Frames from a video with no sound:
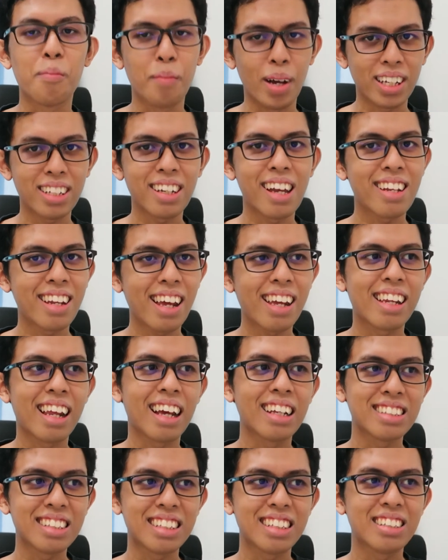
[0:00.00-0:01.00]
Makanan
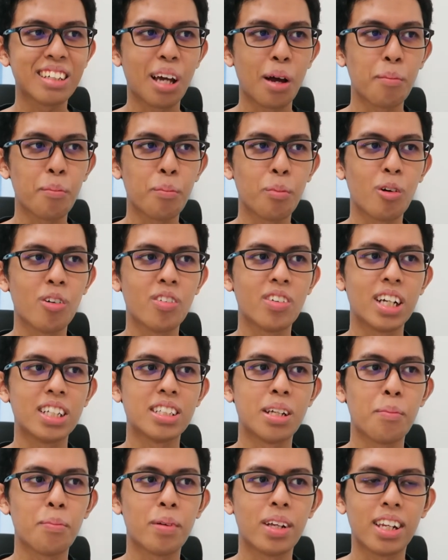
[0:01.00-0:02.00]
nasi campur, for
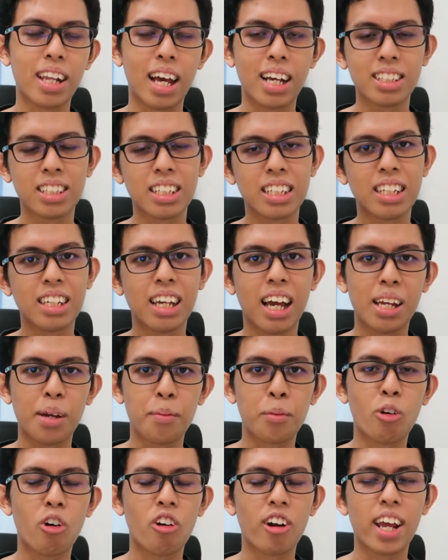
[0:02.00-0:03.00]
example, nasi
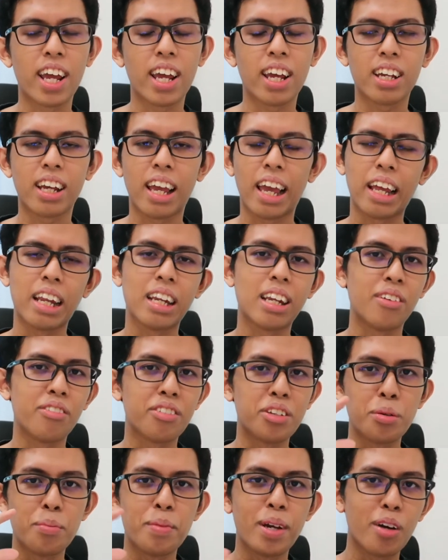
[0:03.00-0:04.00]
ayam goreng and
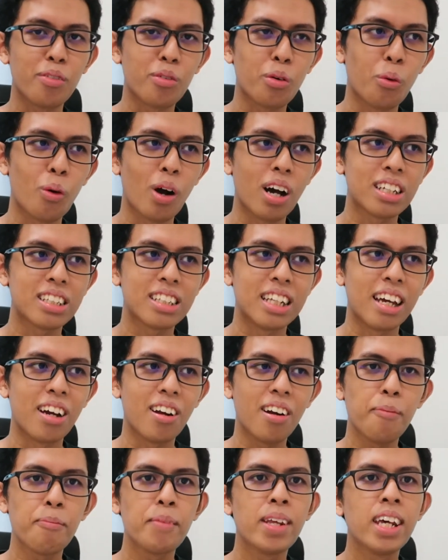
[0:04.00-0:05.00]
a few bit of kuah
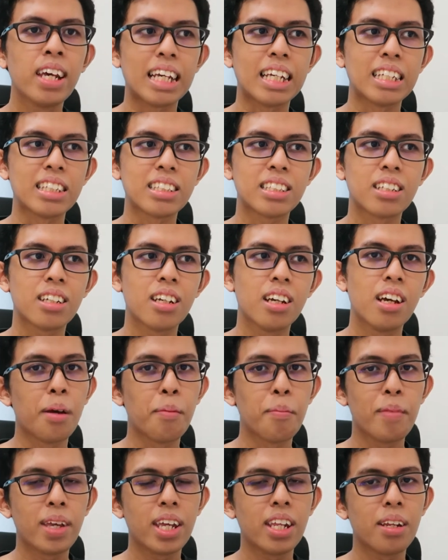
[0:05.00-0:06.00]
there is
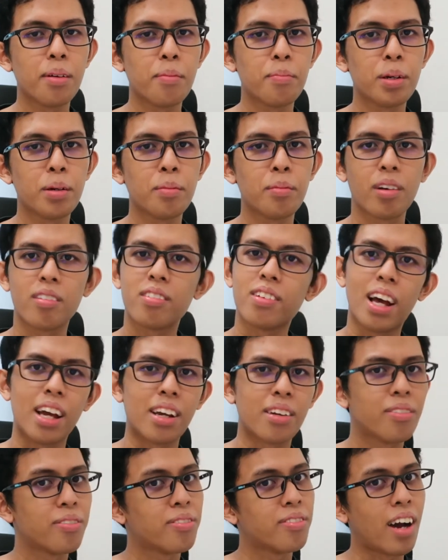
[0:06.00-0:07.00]
a minimum of
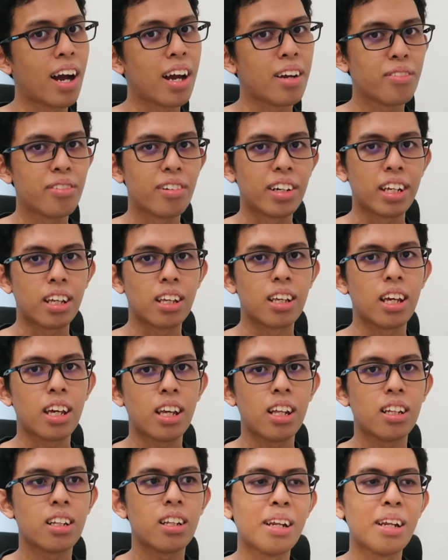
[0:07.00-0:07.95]
like 5 ringgit.